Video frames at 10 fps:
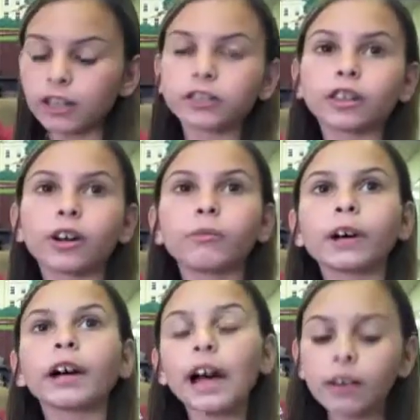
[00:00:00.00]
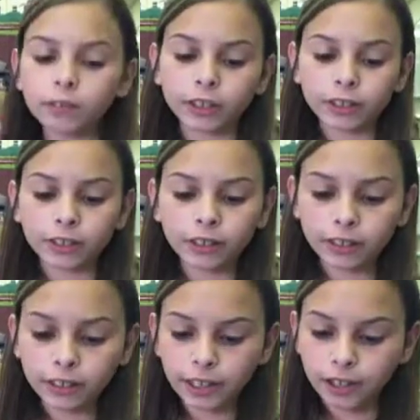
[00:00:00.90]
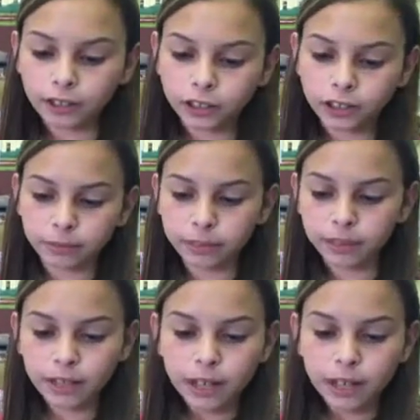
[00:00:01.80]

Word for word: to go wherever there are germs.